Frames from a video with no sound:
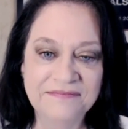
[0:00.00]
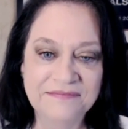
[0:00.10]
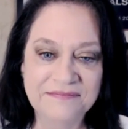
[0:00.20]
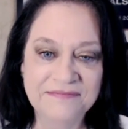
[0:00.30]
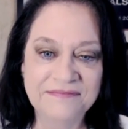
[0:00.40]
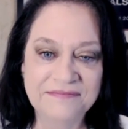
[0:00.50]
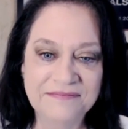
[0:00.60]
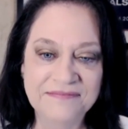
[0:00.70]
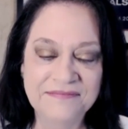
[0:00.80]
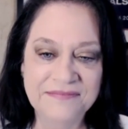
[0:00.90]

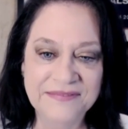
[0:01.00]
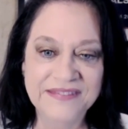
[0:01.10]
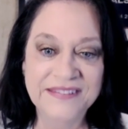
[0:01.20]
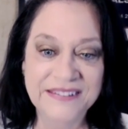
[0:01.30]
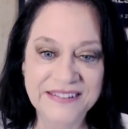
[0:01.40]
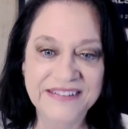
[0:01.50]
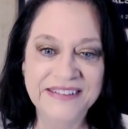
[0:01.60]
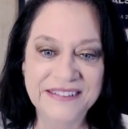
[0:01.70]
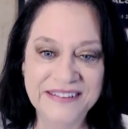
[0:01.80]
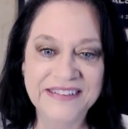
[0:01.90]

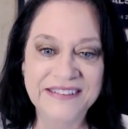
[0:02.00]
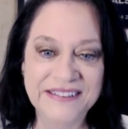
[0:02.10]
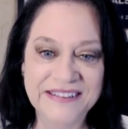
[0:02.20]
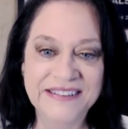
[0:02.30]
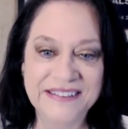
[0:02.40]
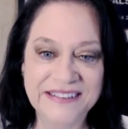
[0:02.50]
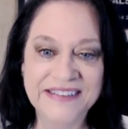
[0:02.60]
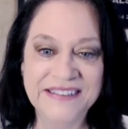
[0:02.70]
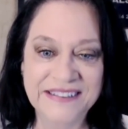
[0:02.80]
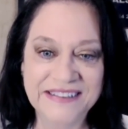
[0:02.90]

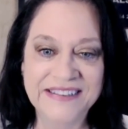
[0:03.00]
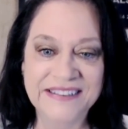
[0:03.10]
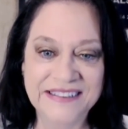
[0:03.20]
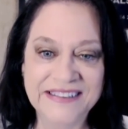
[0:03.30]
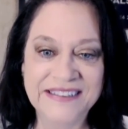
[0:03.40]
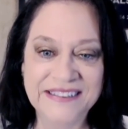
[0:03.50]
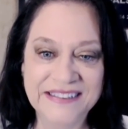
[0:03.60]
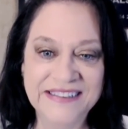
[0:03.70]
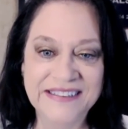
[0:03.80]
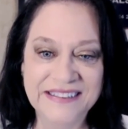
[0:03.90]

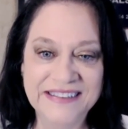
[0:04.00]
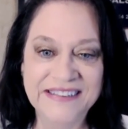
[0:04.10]
(not speaking)